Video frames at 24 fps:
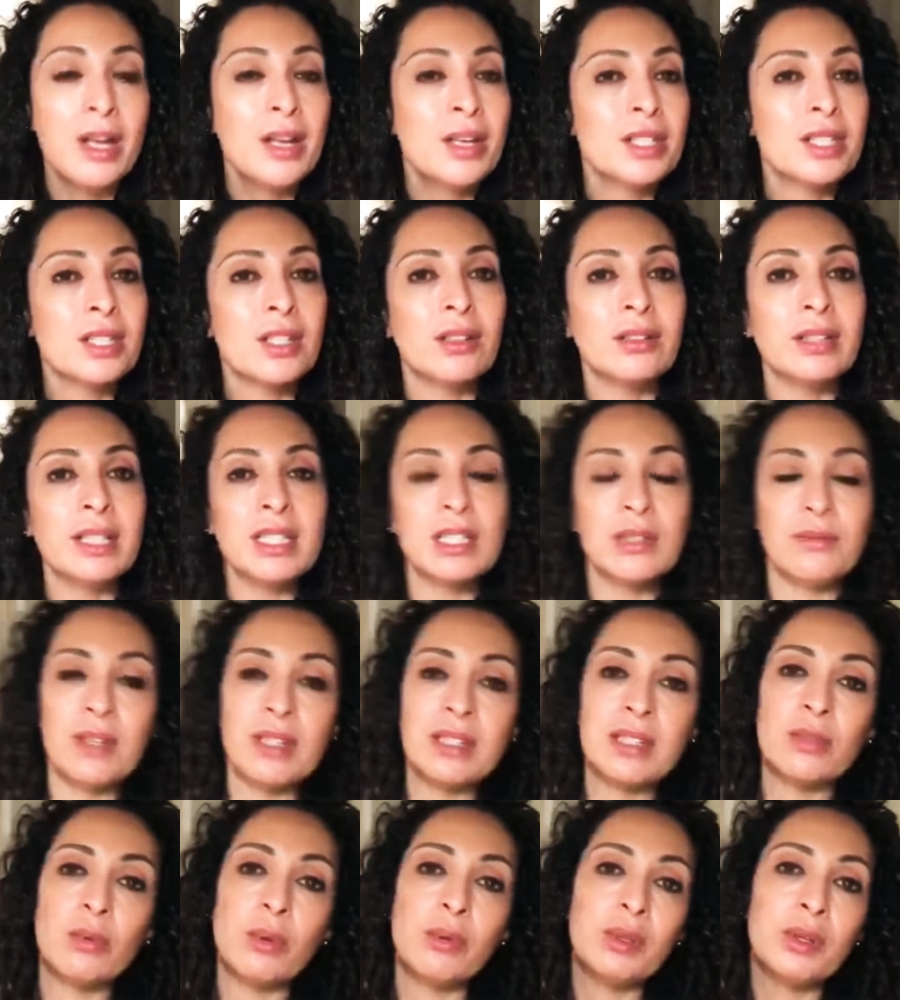So let's
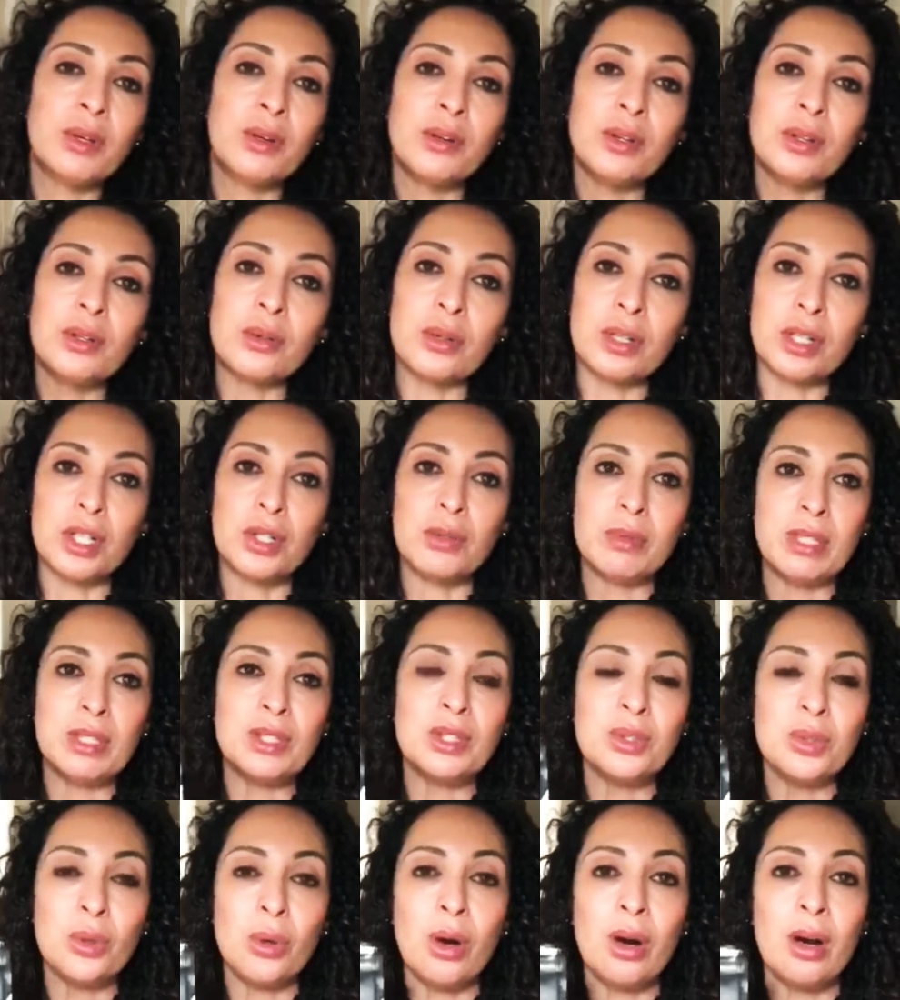face it, when we go to the grocery
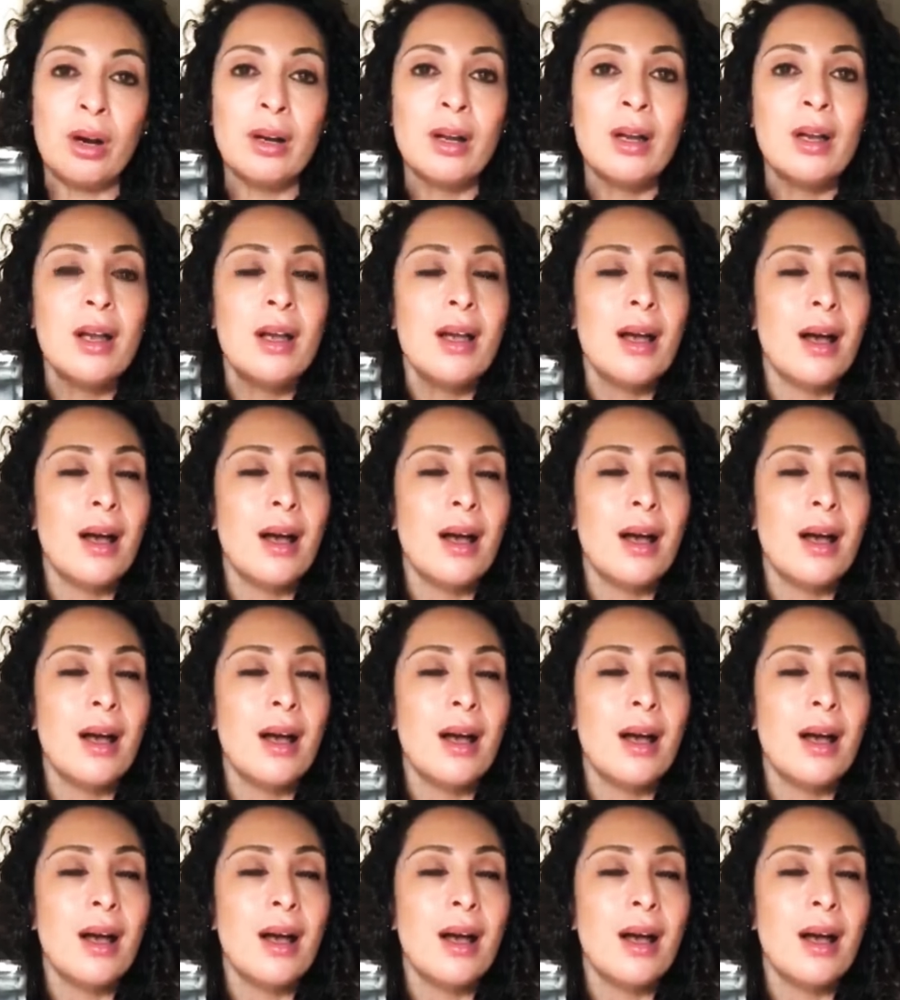store,